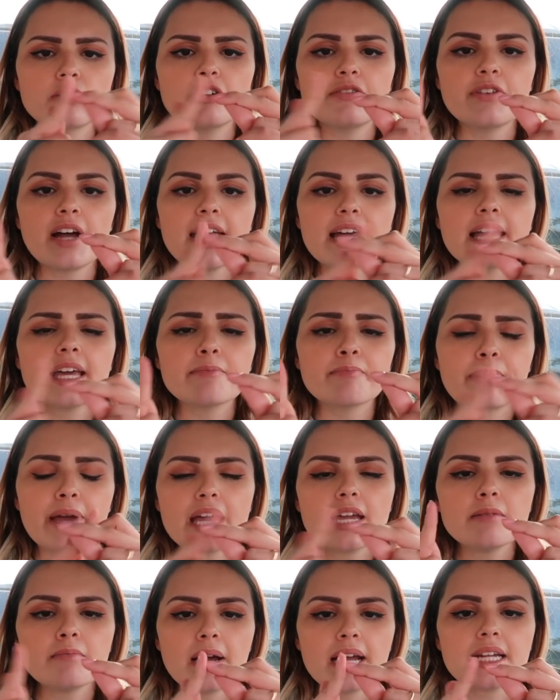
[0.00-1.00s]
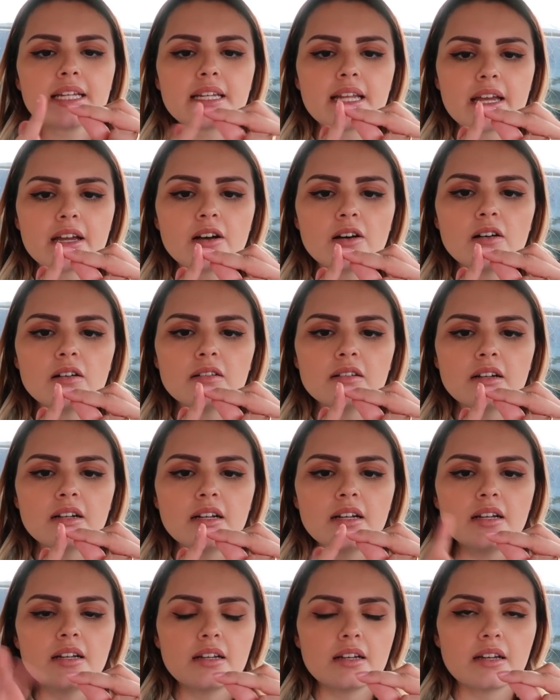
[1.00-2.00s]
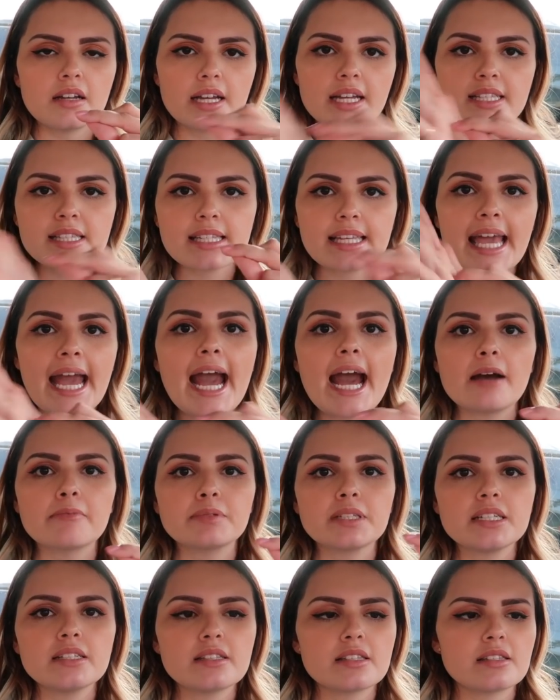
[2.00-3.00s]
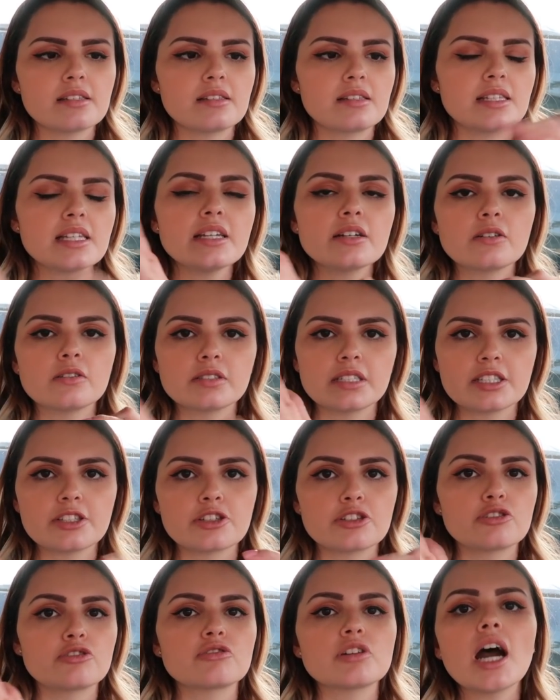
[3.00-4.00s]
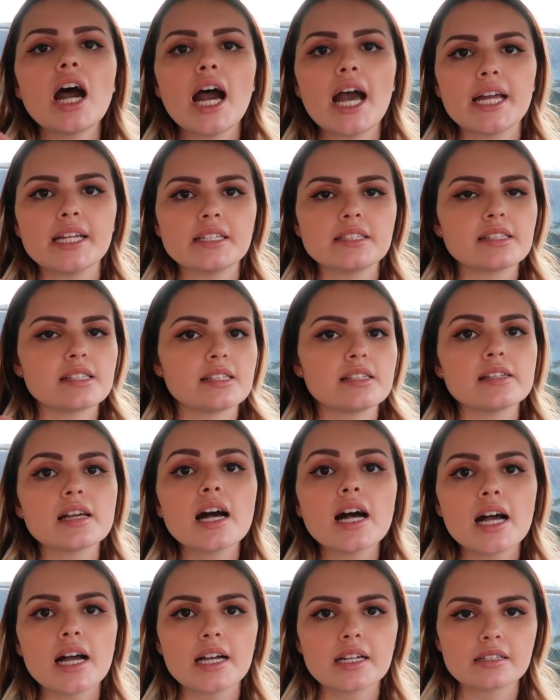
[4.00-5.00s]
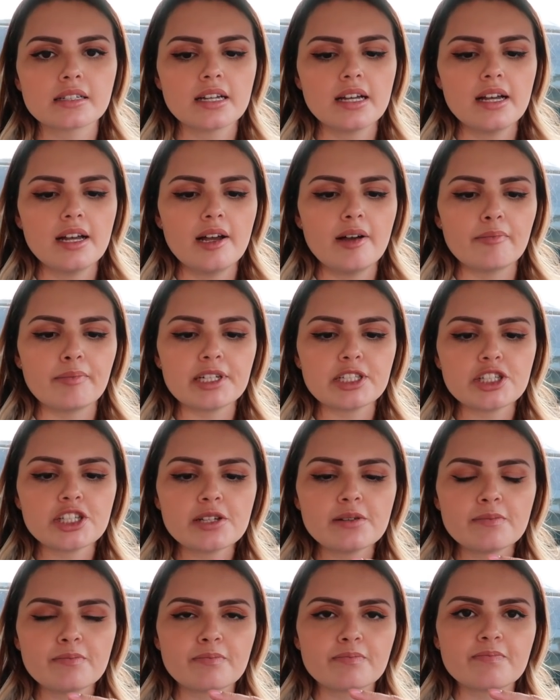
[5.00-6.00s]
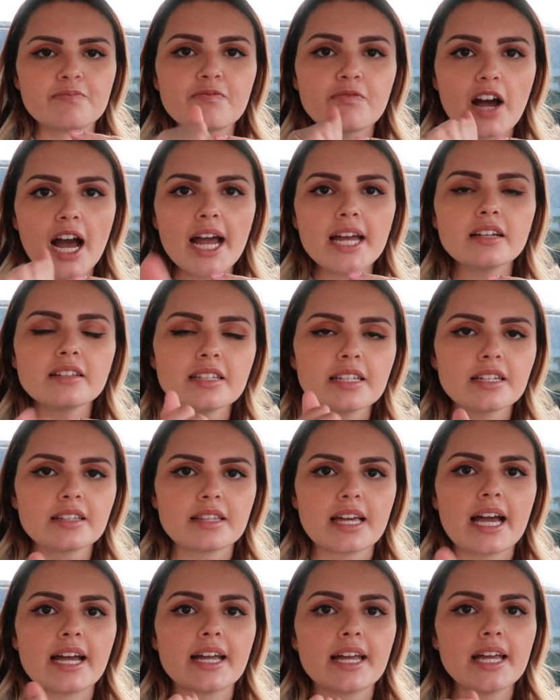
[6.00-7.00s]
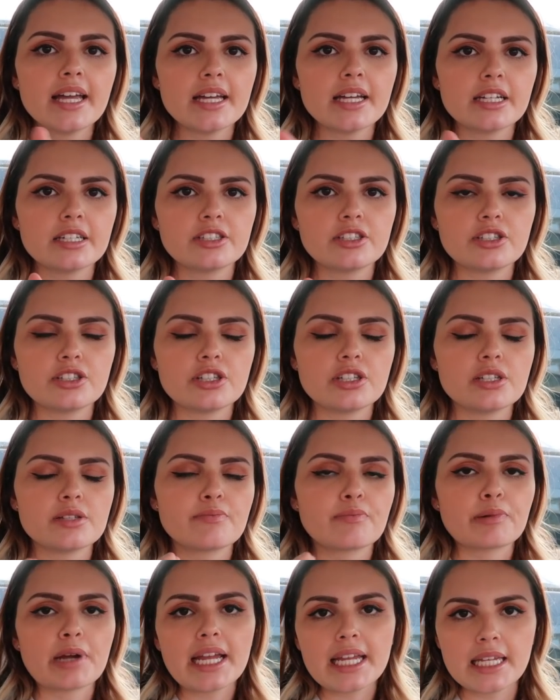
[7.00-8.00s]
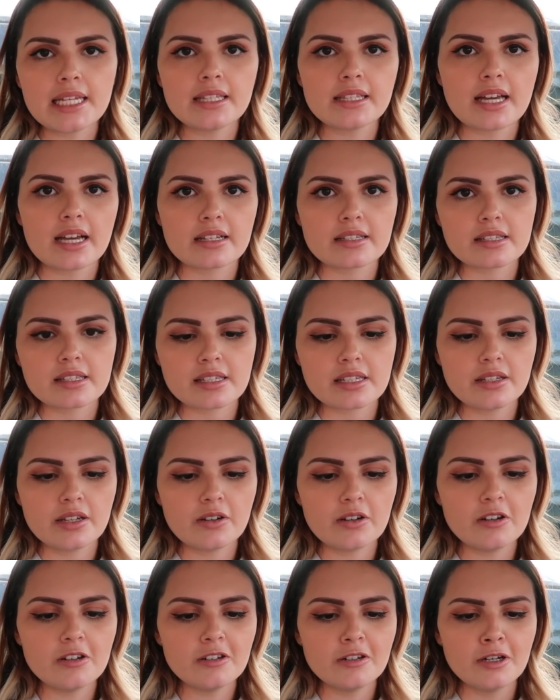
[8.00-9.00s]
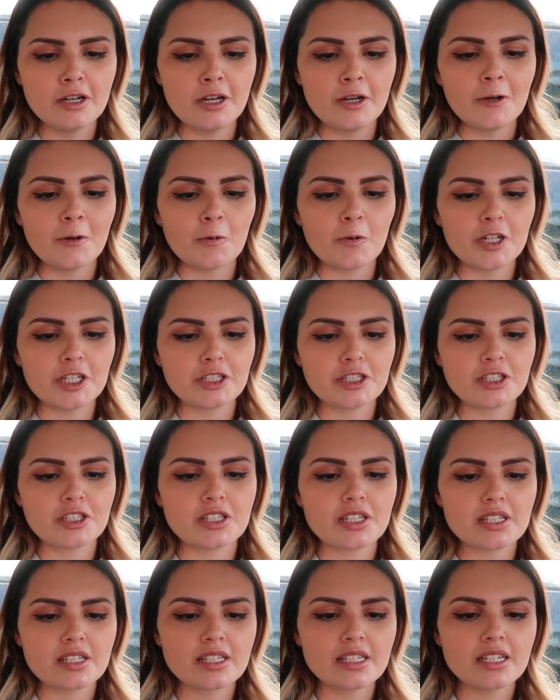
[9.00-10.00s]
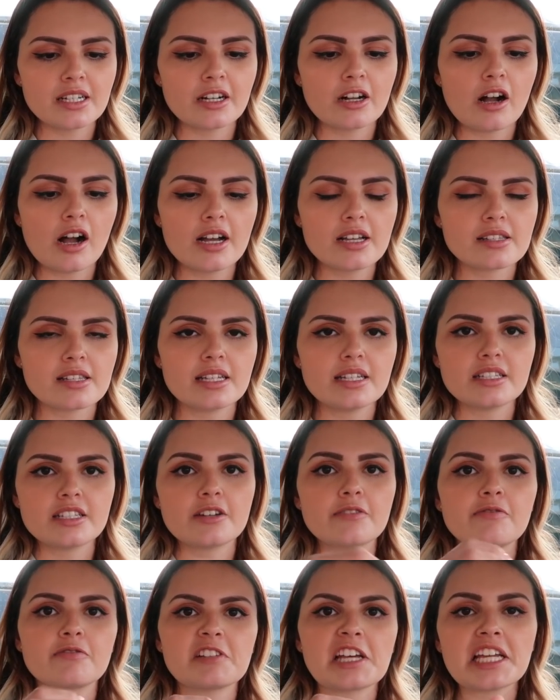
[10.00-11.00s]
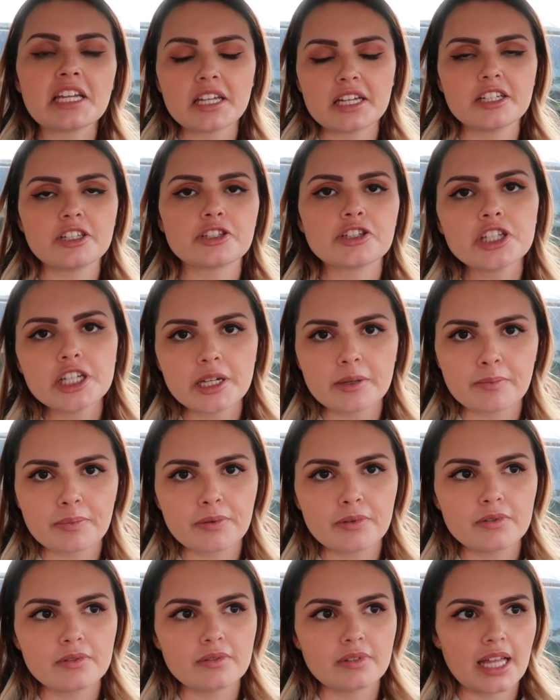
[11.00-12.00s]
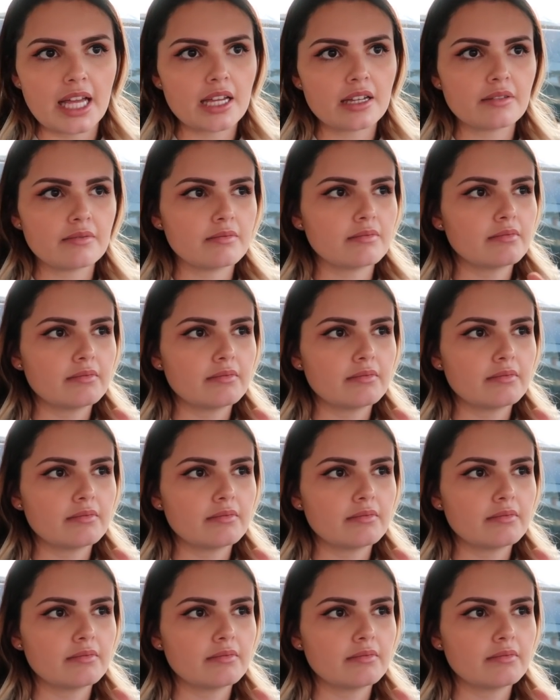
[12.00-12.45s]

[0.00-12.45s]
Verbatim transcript: So if I bang my nail, it's capped, it's sealed, it's dried, it's done but she's filing that edge, she's breaking that seal, which is gonna cause it to flake and chip, like